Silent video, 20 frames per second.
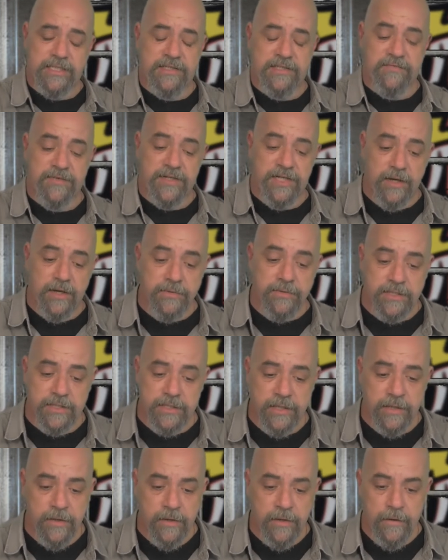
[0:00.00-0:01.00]
videos
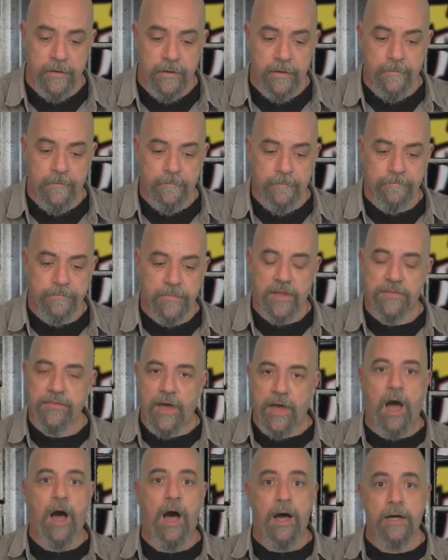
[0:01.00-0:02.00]

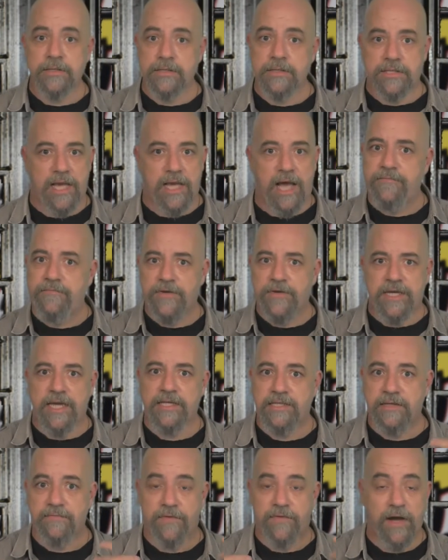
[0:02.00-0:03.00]
that aren't
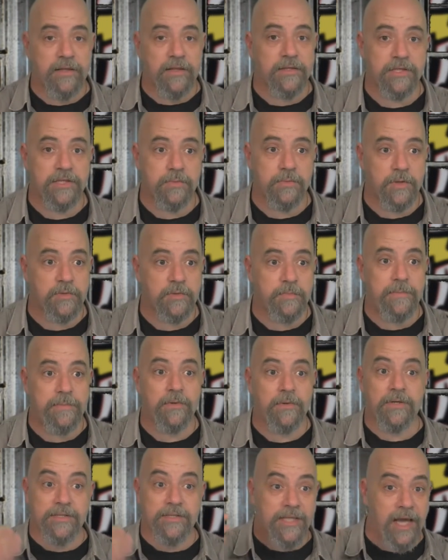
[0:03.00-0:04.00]
advocating violence towards
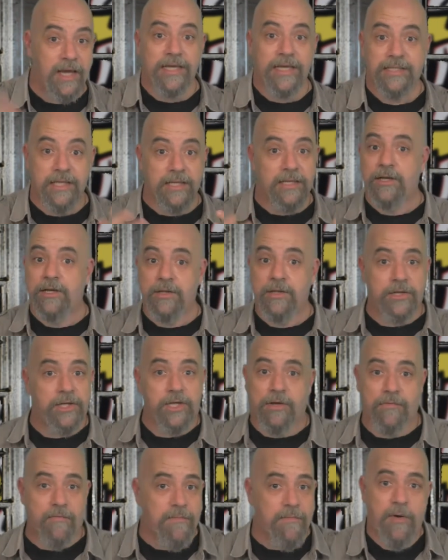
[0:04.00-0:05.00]
people, because that is illegal and
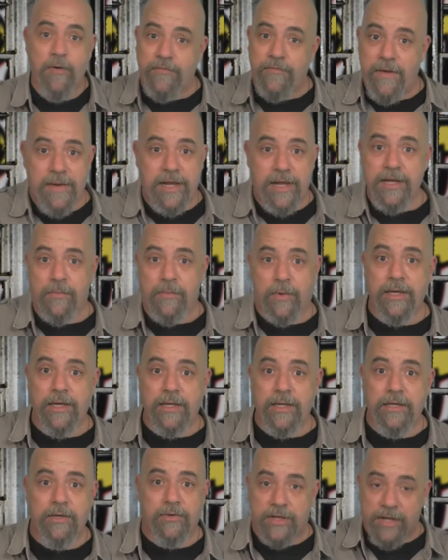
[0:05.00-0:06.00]
you can remove them anyway,
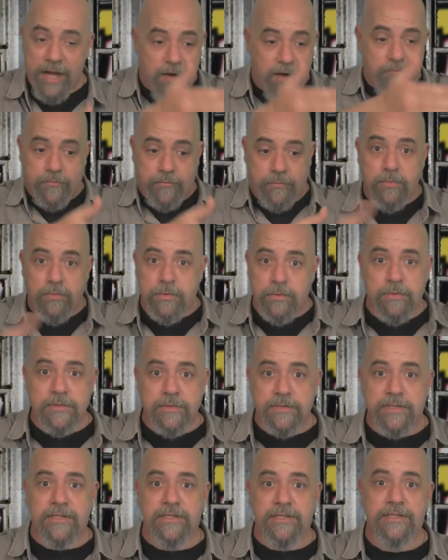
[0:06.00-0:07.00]
you can have
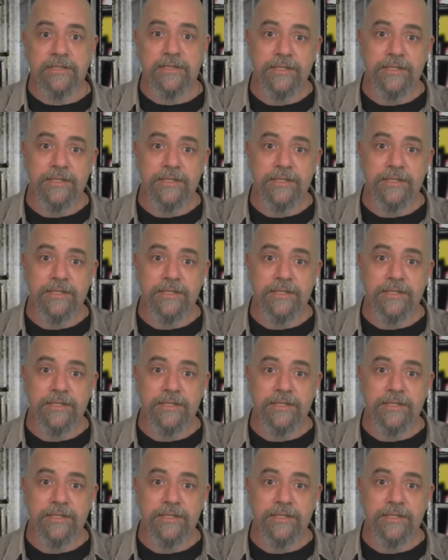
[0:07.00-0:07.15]
rules.